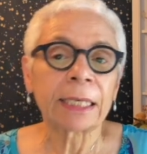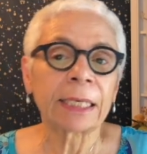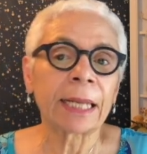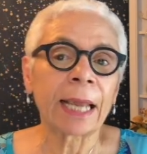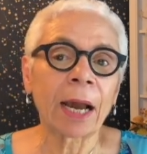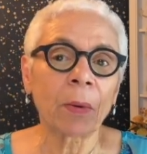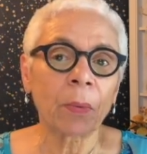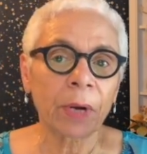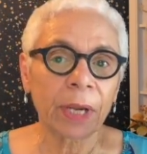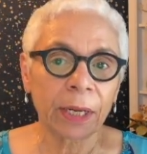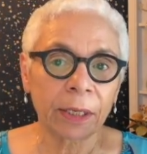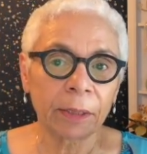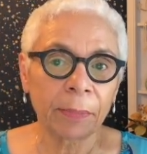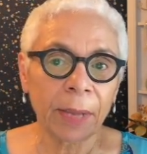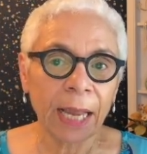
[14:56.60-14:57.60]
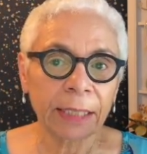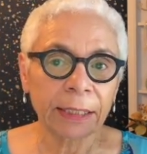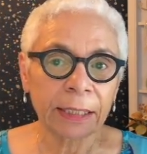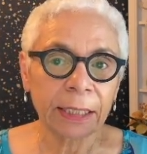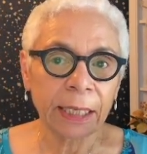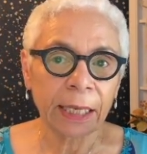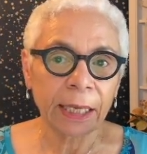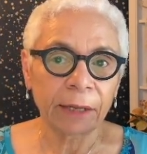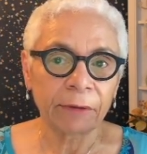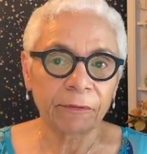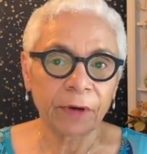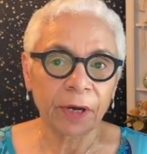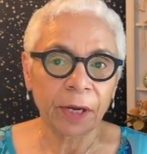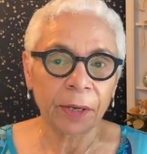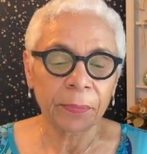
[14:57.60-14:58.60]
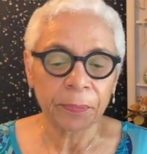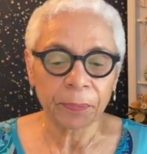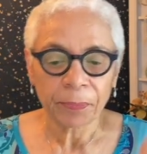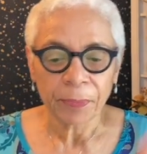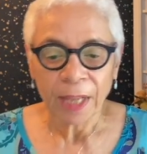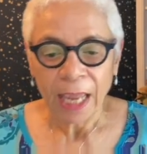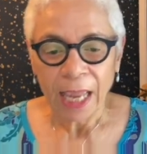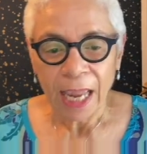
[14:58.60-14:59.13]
Now we're headed back to Canva,